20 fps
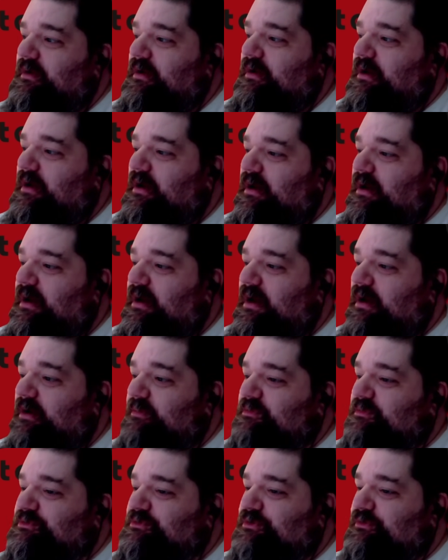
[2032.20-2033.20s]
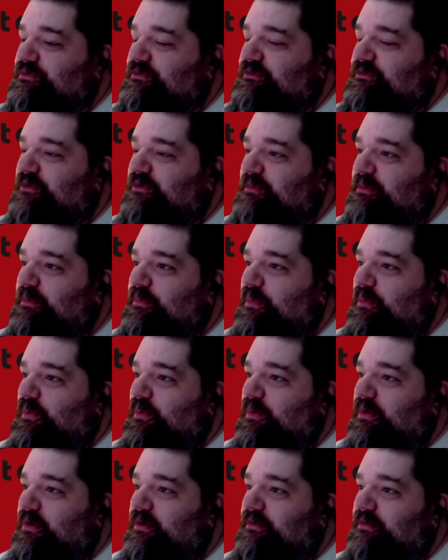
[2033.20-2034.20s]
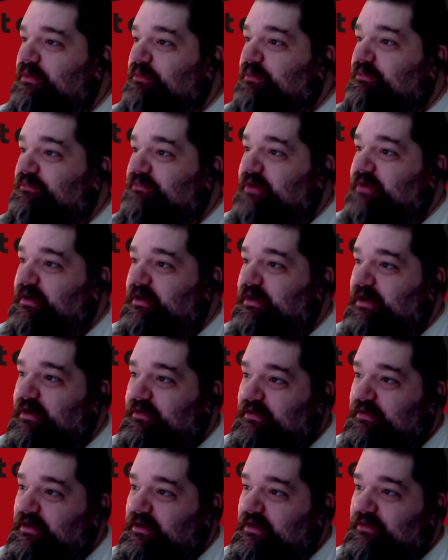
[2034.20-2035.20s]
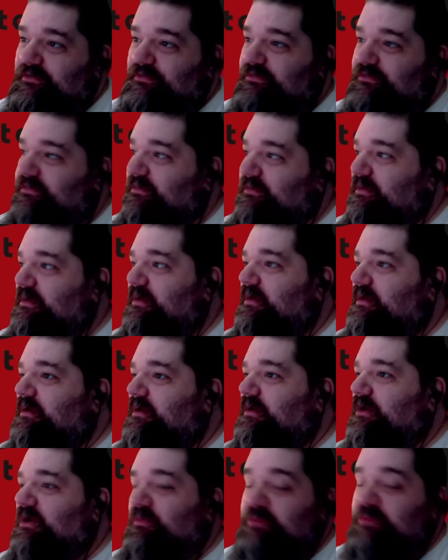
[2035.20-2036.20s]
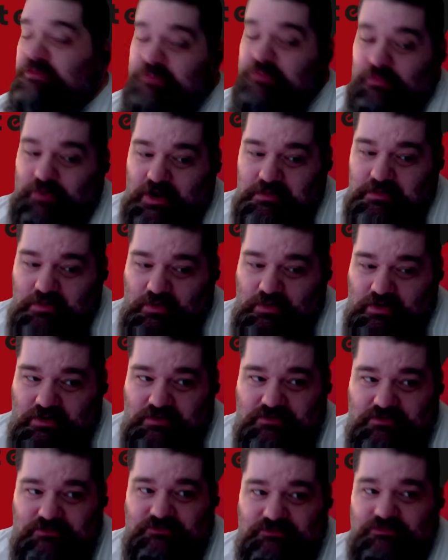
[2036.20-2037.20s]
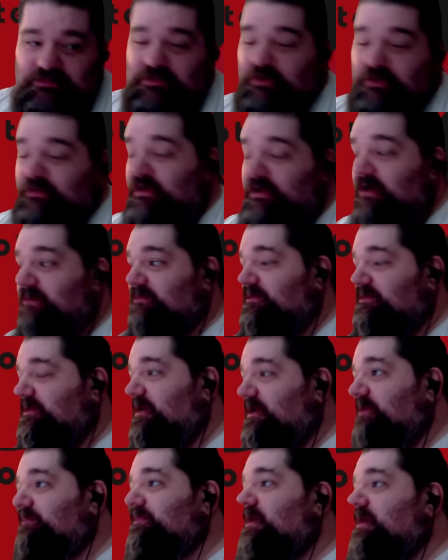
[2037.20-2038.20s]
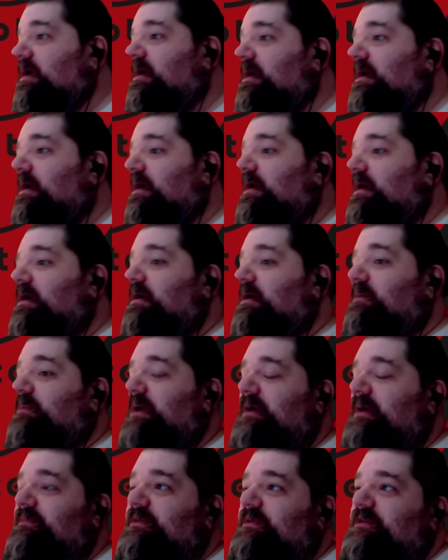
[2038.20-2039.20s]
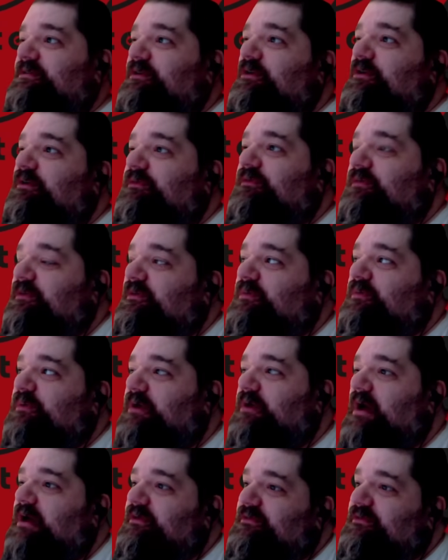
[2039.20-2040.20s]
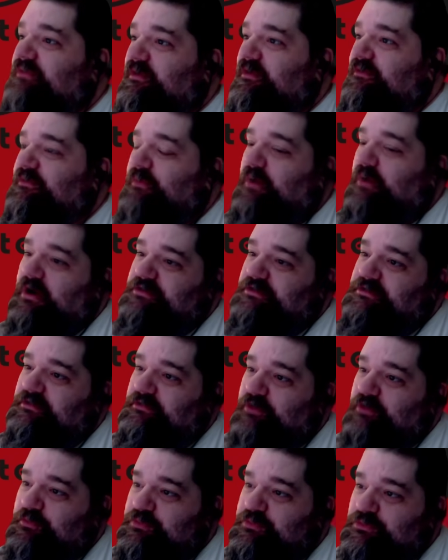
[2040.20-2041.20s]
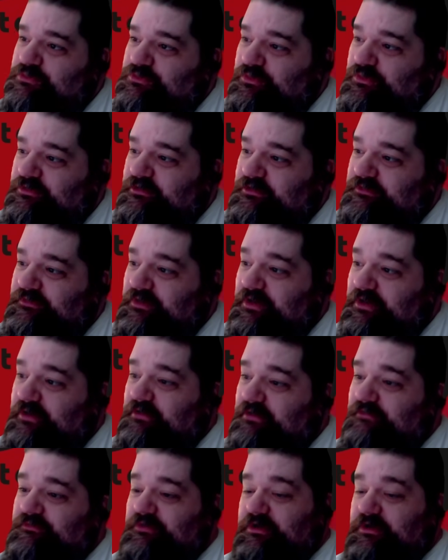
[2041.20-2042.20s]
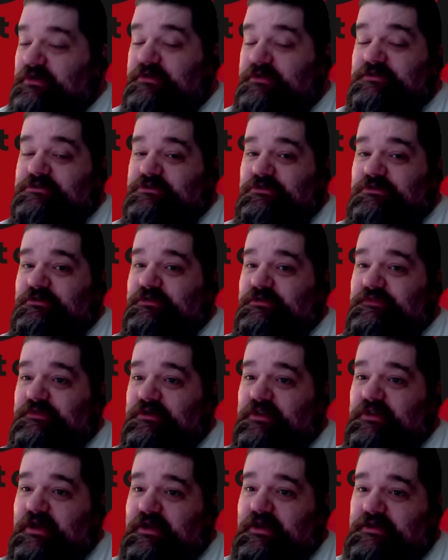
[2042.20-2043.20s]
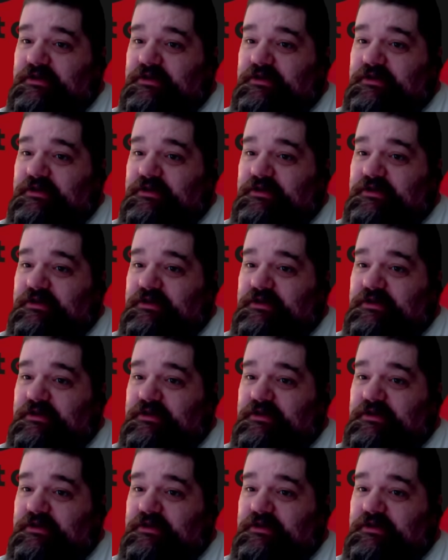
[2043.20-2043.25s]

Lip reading: and I'm sure there's going to be more that we find out as, you know, people write more articles as we go along. So but yeah, that's gonna do it for this one, guys. Thanks for watching. Hope you enjoyed this video. If you did, consider leaving a like and a